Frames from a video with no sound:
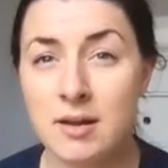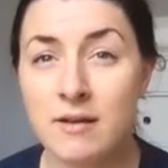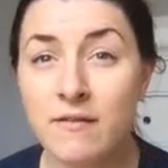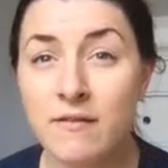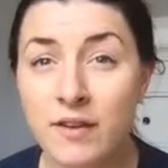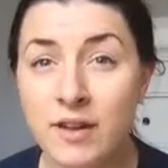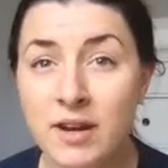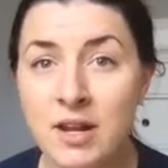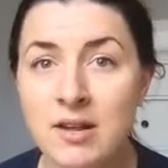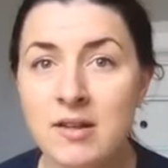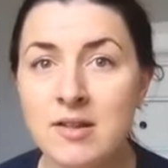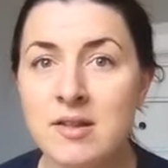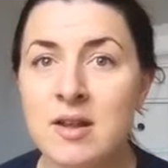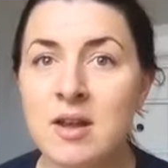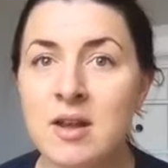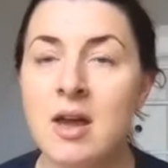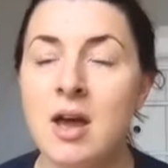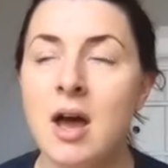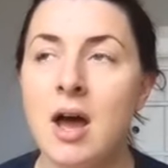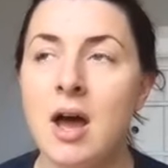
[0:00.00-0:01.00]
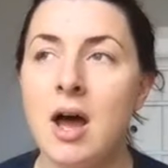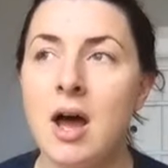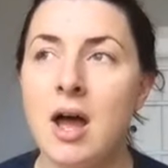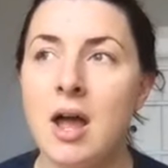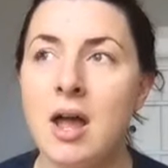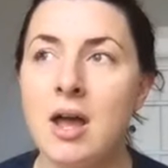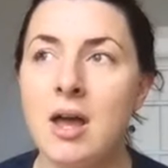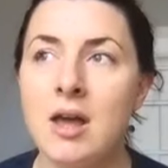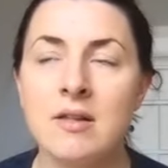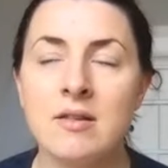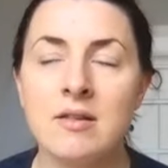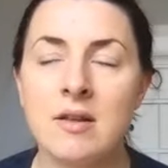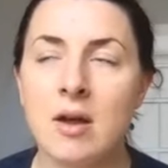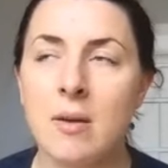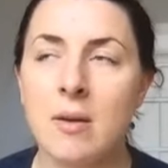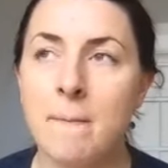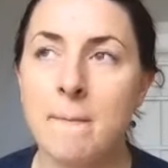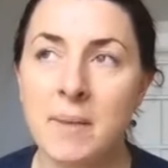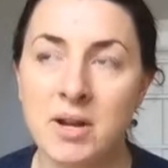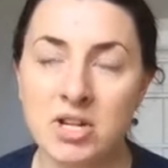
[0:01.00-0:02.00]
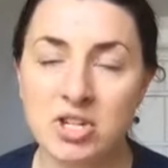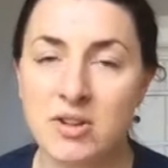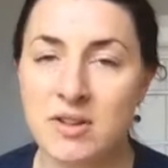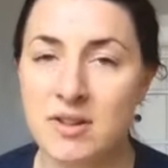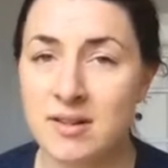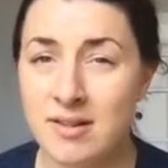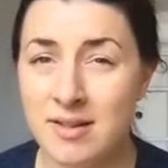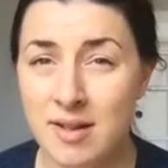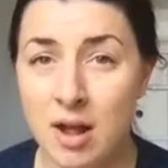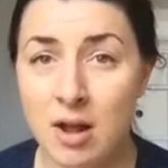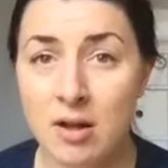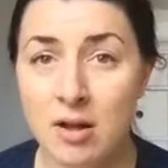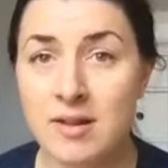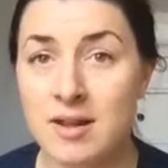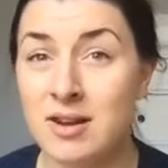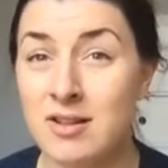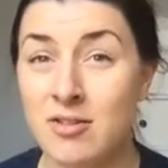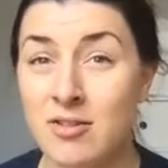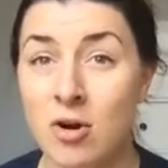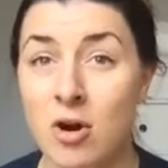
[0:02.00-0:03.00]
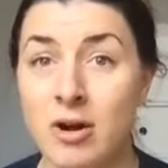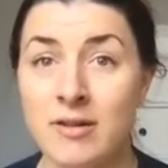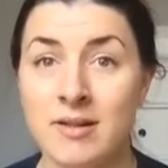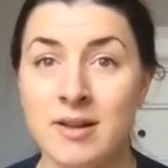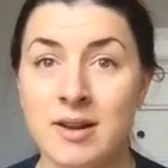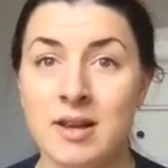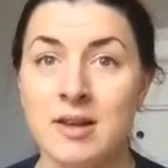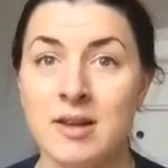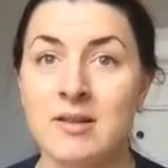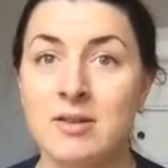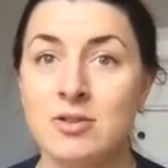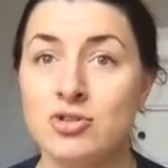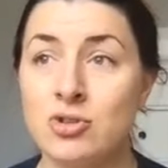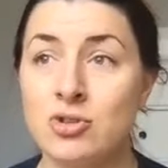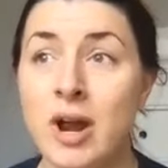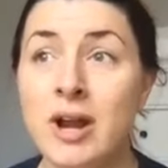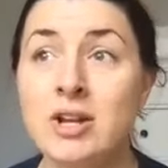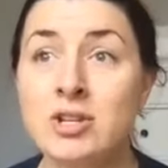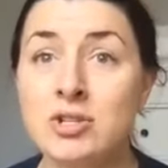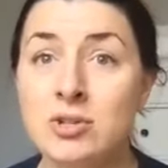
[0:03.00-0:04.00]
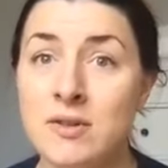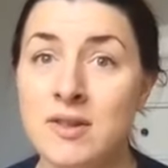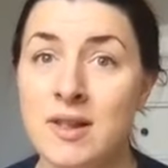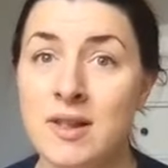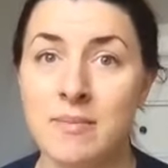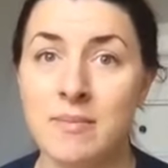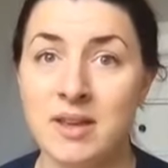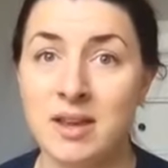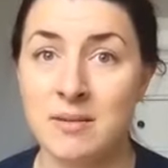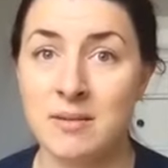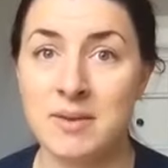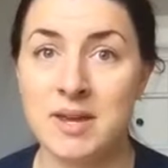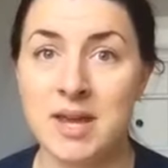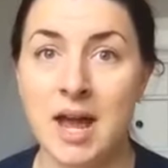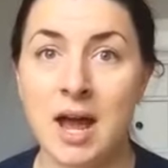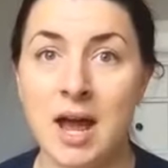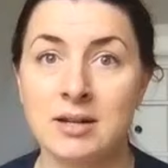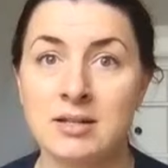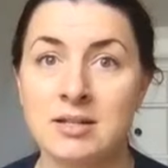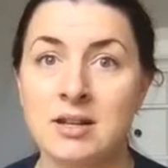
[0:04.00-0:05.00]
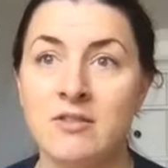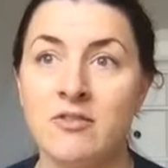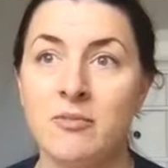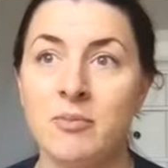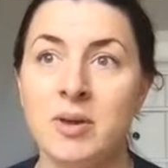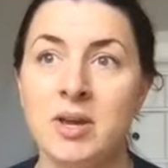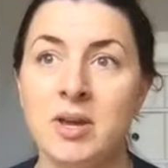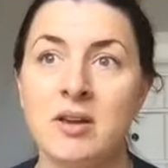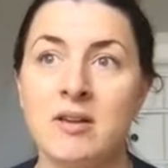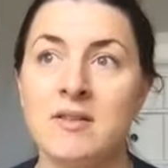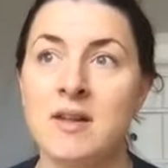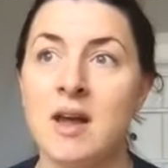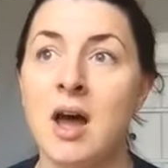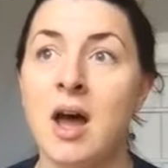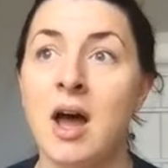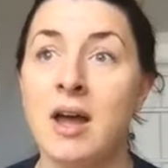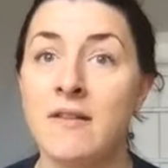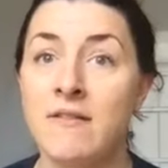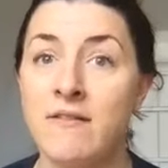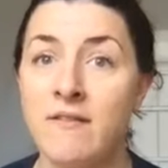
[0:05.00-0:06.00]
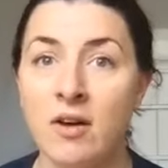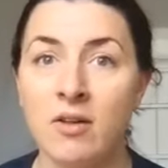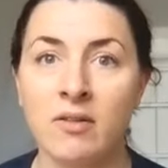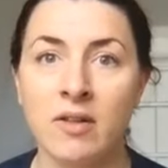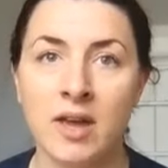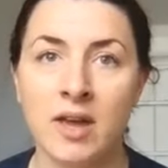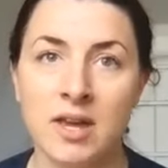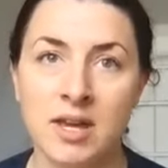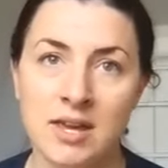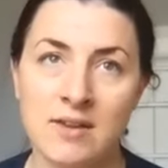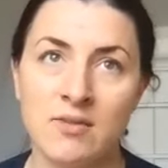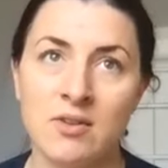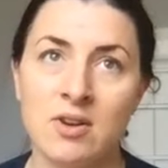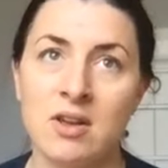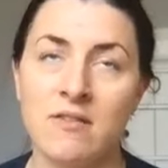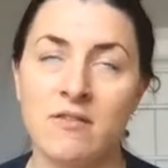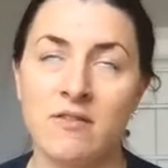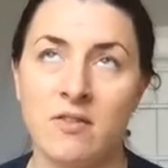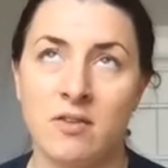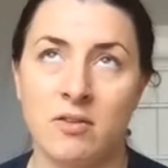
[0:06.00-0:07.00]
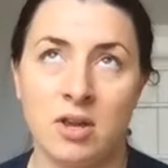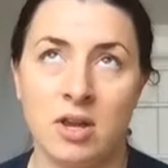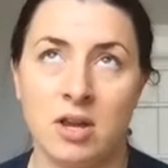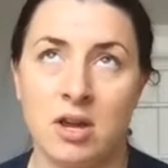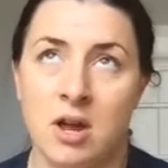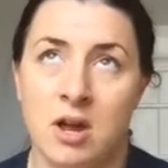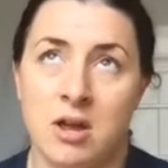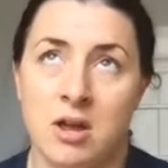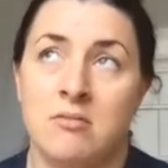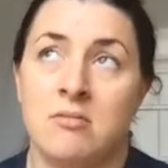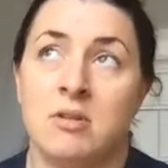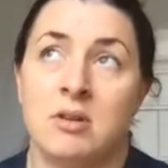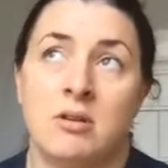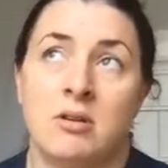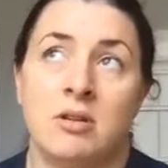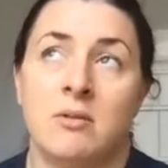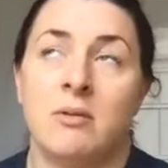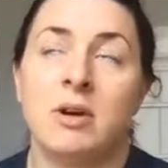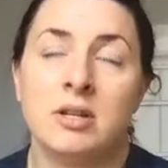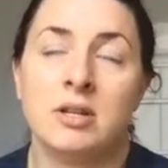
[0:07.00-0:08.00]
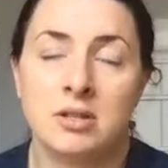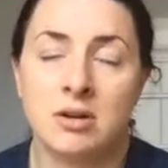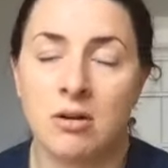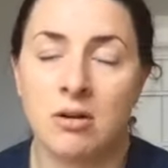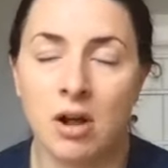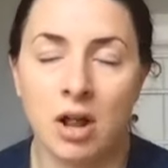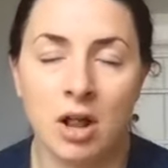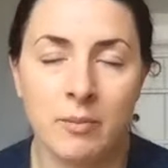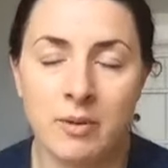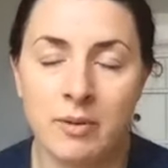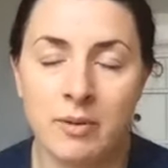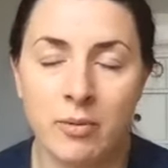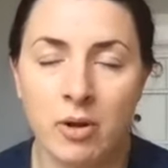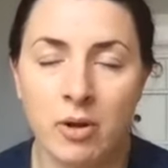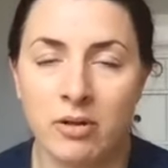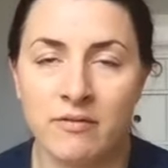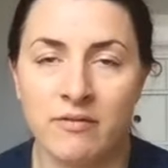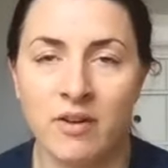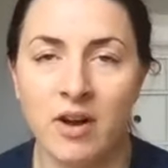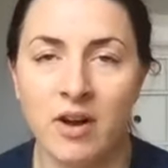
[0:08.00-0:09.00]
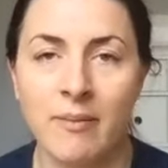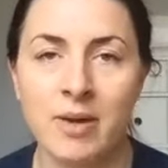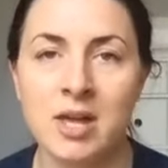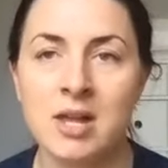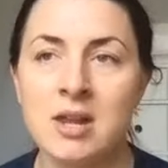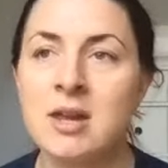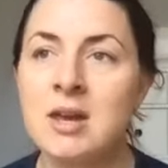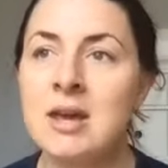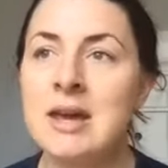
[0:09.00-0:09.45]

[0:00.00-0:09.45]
and fitness, as much as it sucks and as hard as it is, try to do something and be active, because I felt like even if like I literally wanted to crawl up in a ball and vomit,